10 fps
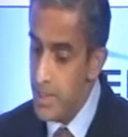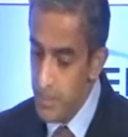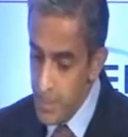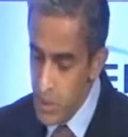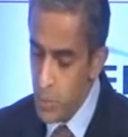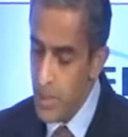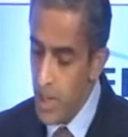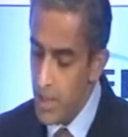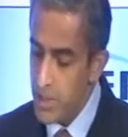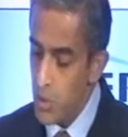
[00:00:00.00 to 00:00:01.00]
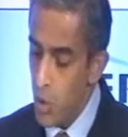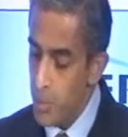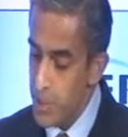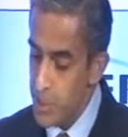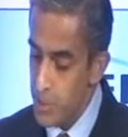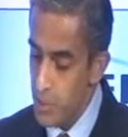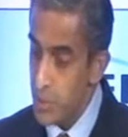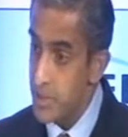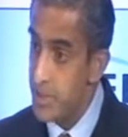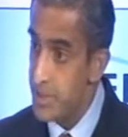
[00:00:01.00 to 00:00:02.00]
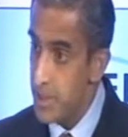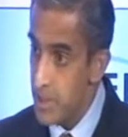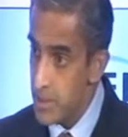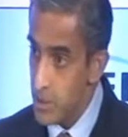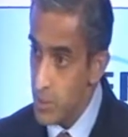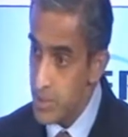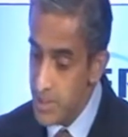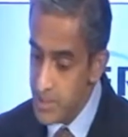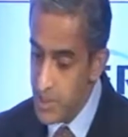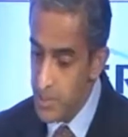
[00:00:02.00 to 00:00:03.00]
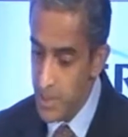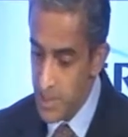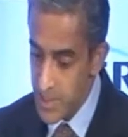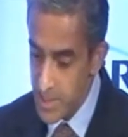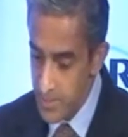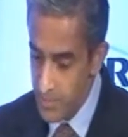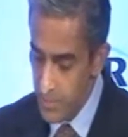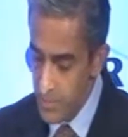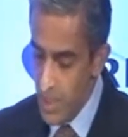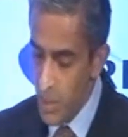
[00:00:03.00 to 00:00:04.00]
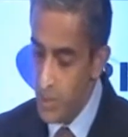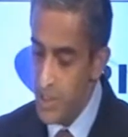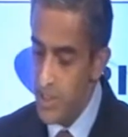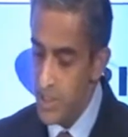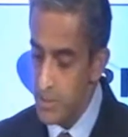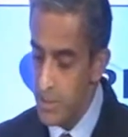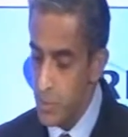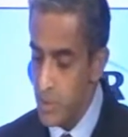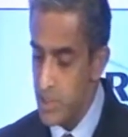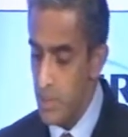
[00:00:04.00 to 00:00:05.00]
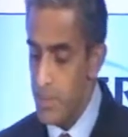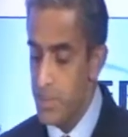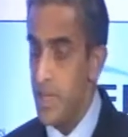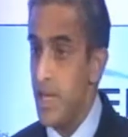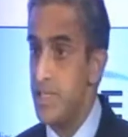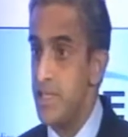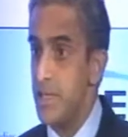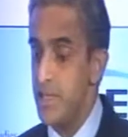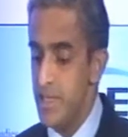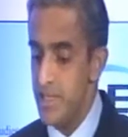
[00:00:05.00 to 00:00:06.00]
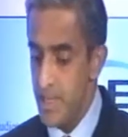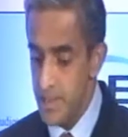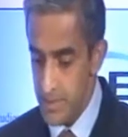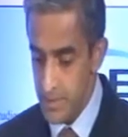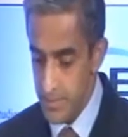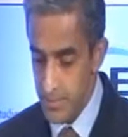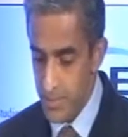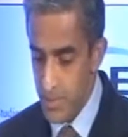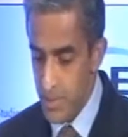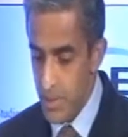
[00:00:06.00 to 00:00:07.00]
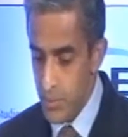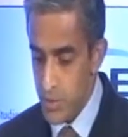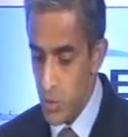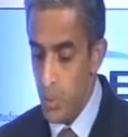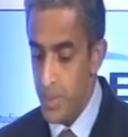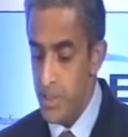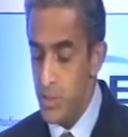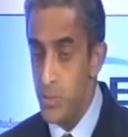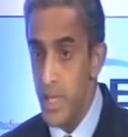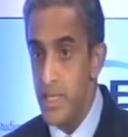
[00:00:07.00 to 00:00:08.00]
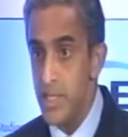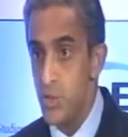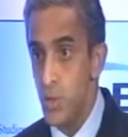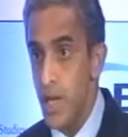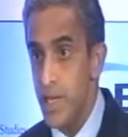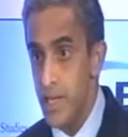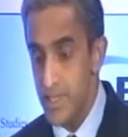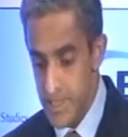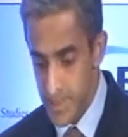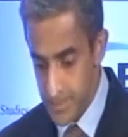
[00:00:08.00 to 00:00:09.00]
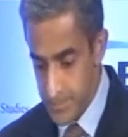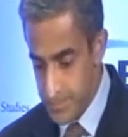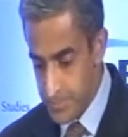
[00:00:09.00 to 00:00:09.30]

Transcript: In a bid to enhance cooperation across these three pillars, our leaders agreed to establish the ASEAN-India Centre, which was opened in New Delhi in July last year.